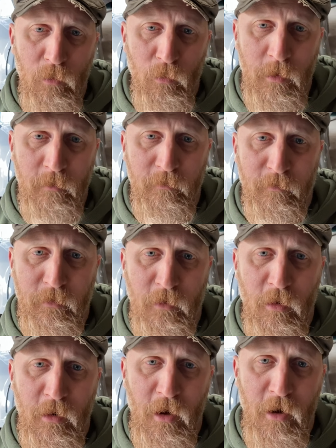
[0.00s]
We've
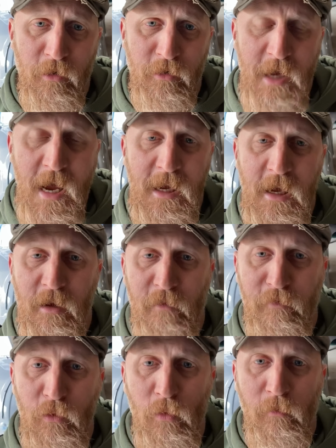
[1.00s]
started undertaking a
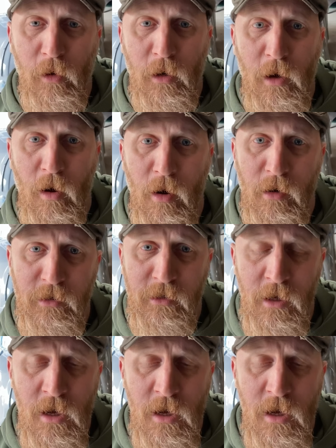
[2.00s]
few of our cars